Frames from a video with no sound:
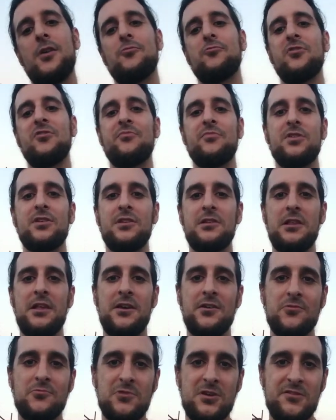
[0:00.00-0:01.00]
We've been
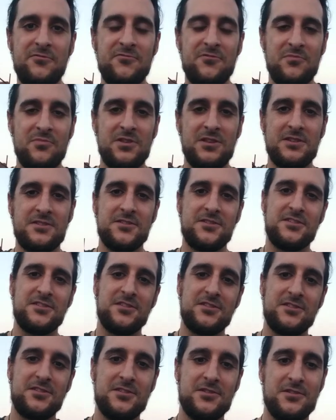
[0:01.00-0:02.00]
led away from
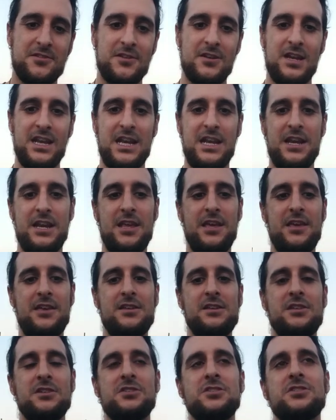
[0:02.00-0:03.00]
this,
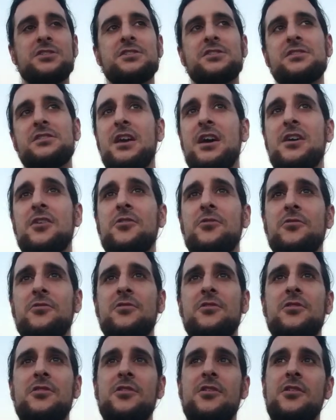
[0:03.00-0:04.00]
and it's just now
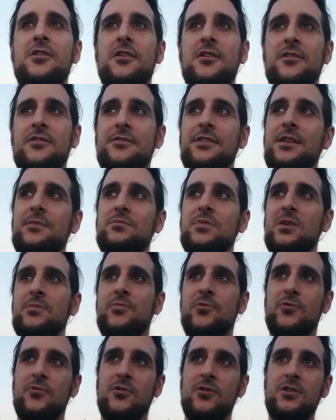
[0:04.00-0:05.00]
that
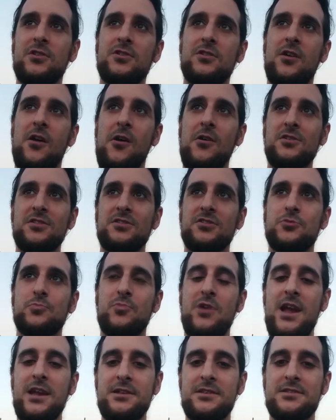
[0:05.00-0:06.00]
people are
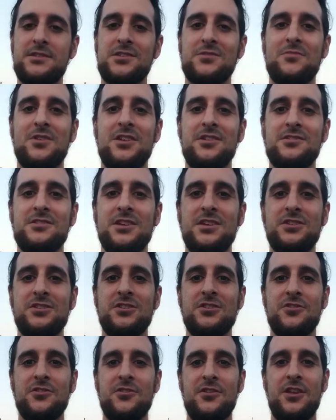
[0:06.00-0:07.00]
practicing
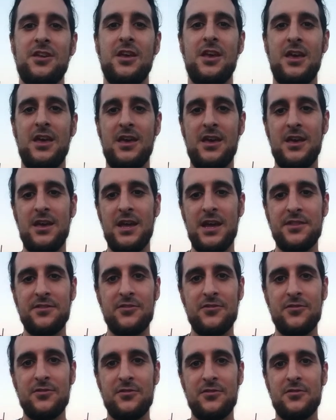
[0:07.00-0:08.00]
meditation,
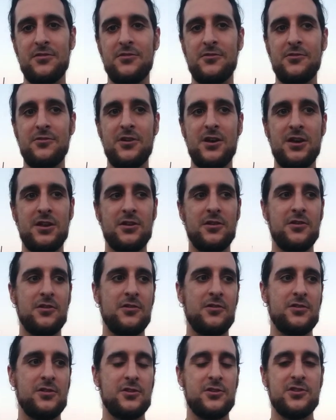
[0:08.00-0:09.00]
and they're not
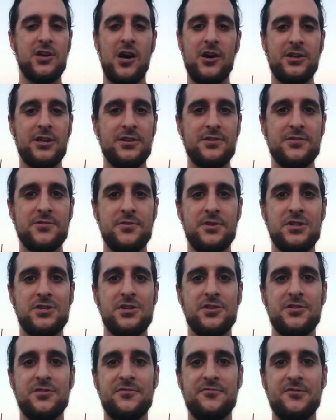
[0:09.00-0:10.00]
talking to each
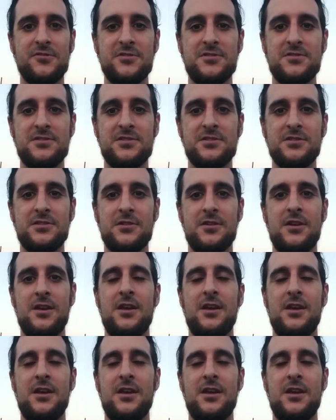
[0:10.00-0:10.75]
other first.